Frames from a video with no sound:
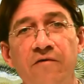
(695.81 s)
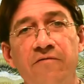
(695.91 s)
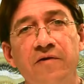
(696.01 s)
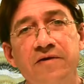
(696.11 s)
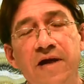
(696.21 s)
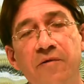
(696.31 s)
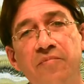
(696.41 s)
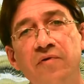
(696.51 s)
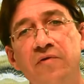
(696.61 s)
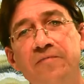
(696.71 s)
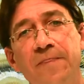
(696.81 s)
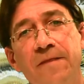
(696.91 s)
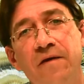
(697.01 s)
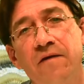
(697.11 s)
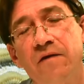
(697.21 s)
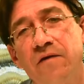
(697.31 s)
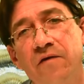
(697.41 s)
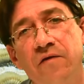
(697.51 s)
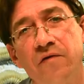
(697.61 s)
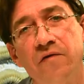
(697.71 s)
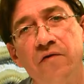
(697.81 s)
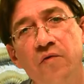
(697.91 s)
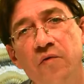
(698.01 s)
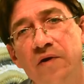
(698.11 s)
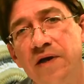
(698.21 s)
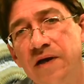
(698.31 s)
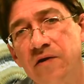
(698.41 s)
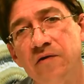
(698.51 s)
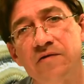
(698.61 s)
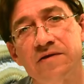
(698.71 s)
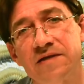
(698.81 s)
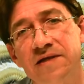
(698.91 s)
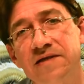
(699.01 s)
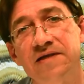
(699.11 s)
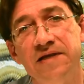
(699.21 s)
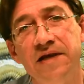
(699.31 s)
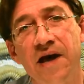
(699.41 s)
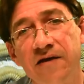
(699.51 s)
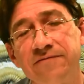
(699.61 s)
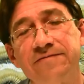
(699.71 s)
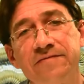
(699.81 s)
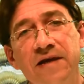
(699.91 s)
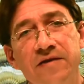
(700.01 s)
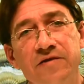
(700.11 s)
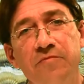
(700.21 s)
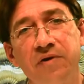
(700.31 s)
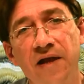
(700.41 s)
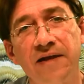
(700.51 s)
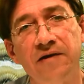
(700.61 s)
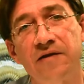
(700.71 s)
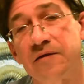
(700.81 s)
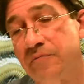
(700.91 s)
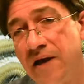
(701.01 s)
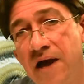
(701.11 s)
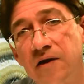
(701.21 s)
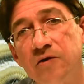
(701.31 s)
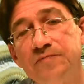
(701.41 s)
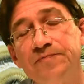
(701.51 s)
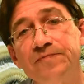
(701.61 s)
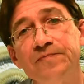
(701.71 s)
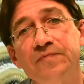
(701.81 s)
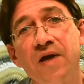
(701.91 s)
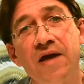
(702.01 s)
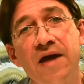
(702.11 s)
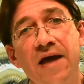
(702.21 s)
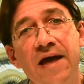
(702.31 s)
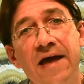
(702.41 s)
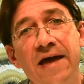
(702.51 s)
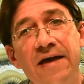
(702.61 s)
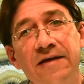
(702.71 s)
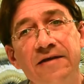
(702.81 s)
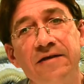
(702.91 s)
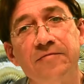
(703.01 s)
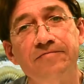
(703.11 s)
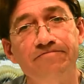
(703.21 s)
For example, you hear CCF as you play it on the piano, and